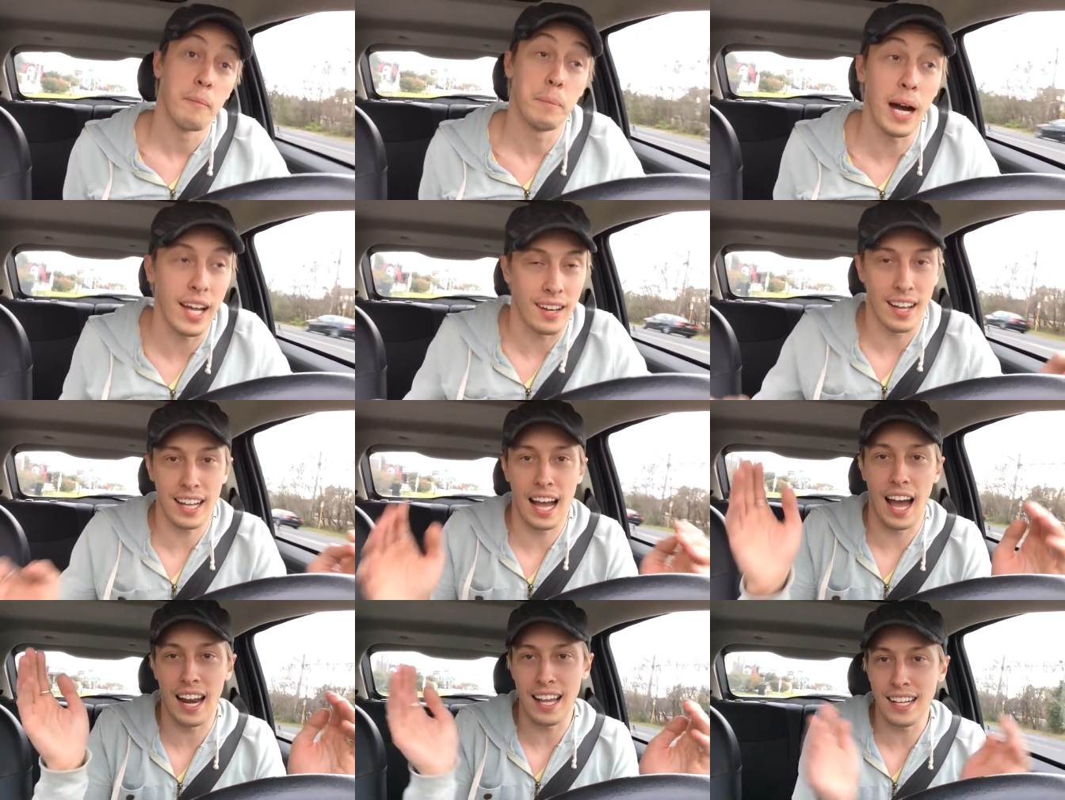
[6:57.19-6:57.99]
But I
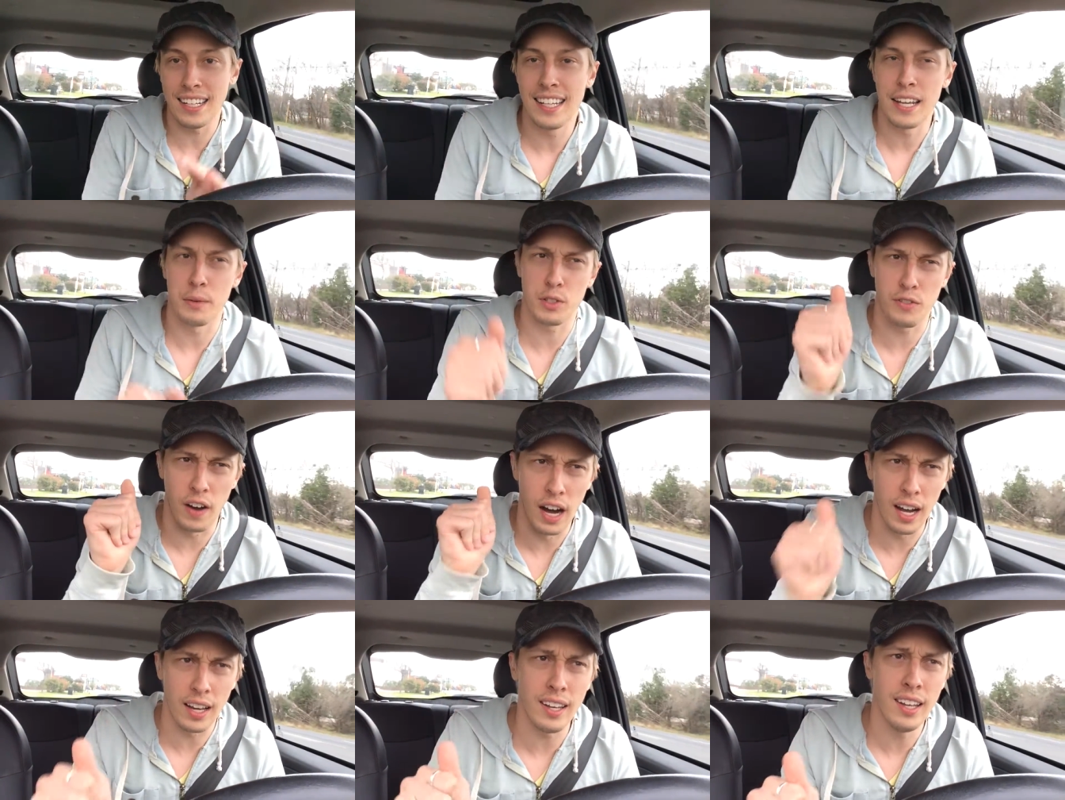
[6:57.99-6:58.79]
got it. It was
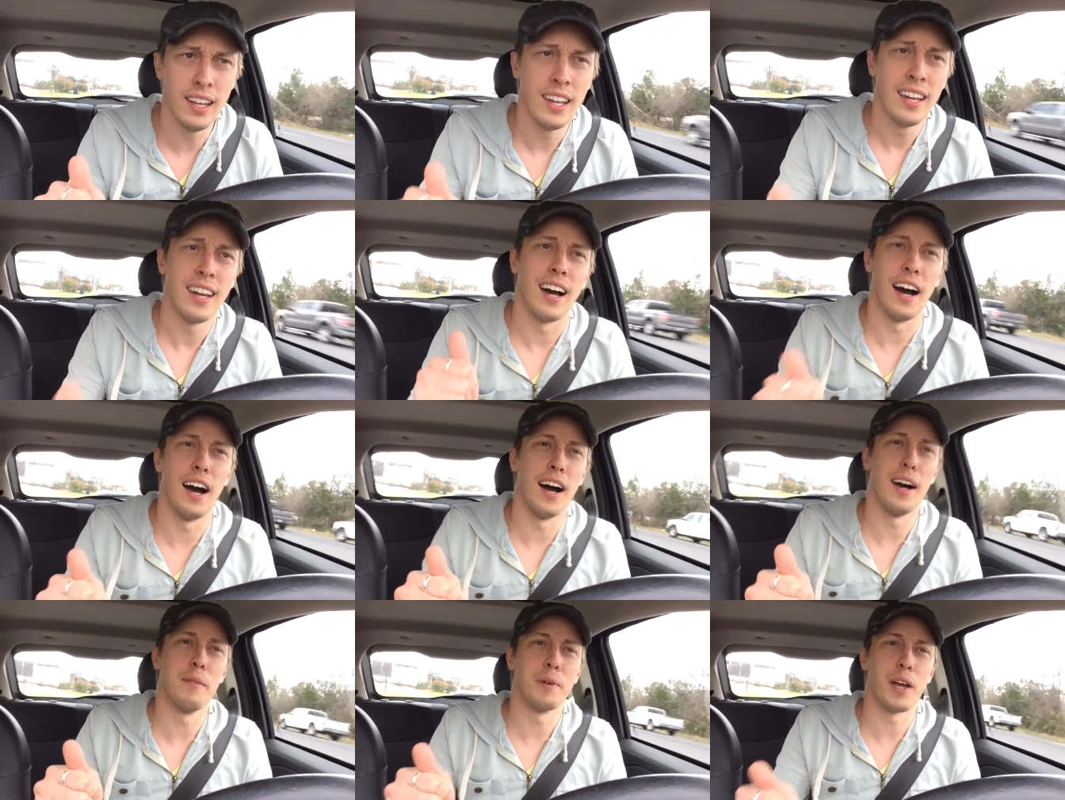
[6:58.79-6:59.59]
fun.
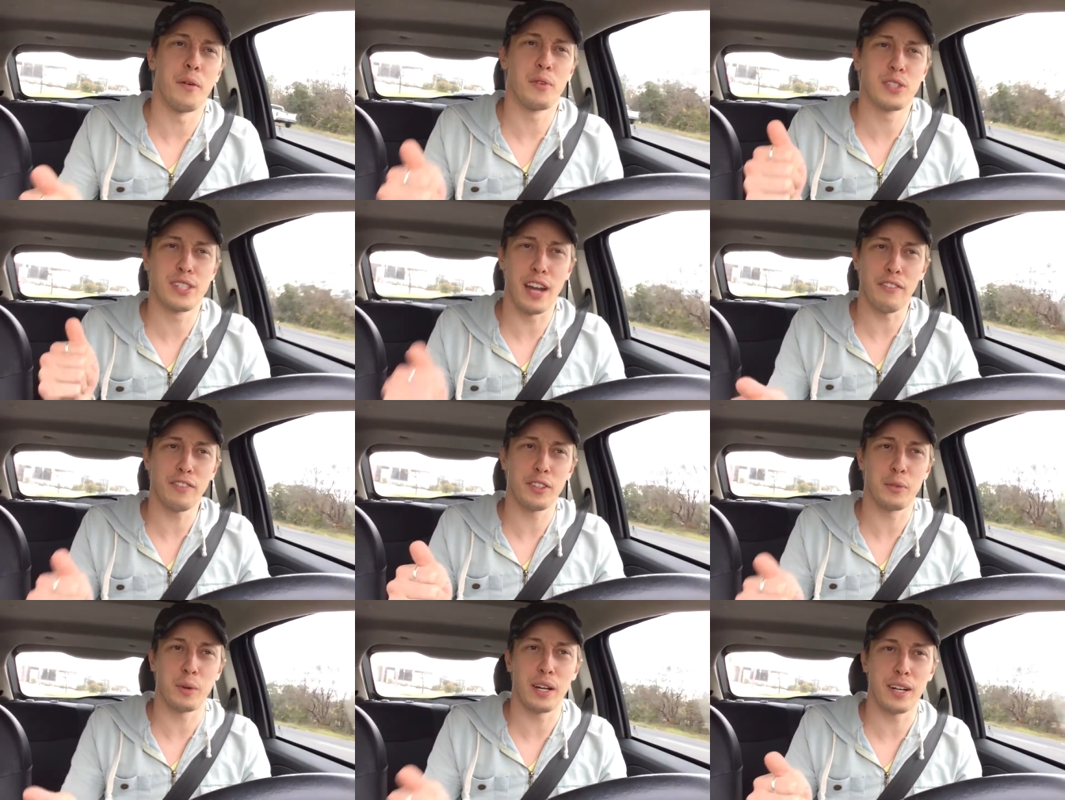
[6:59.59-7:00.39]
Um, it was
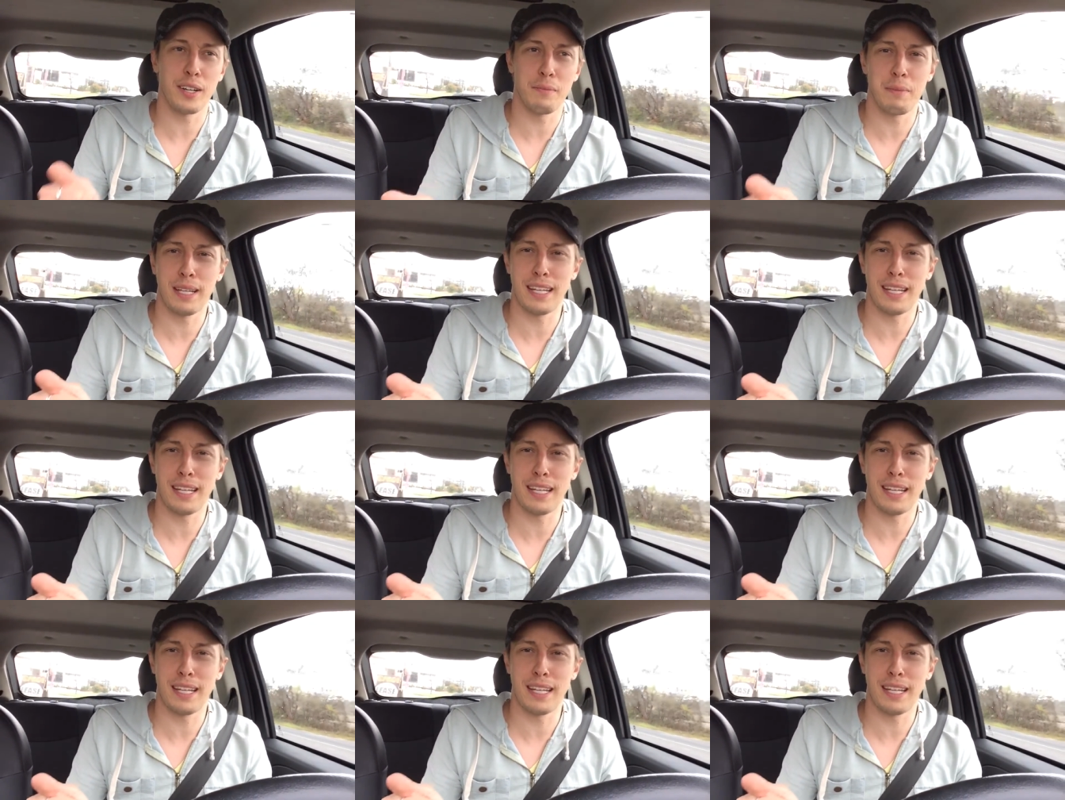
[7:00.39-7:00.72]
definitely weird